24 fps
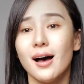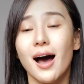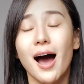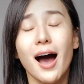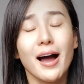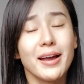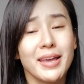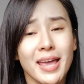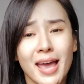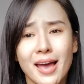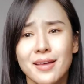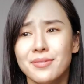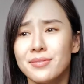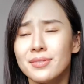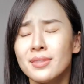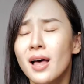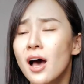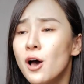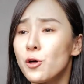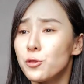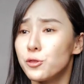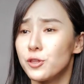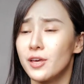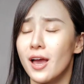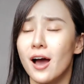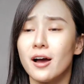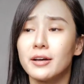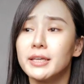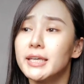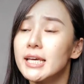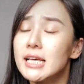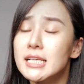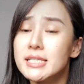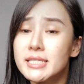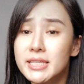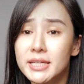I had nothing
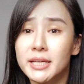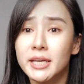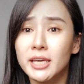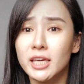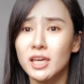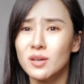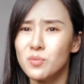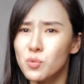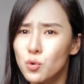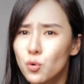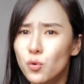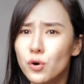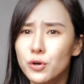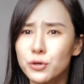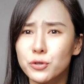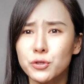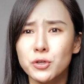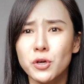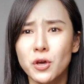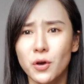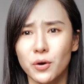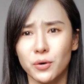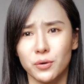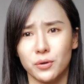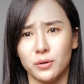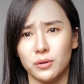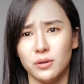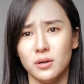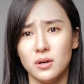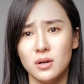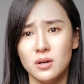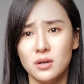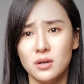against him or you.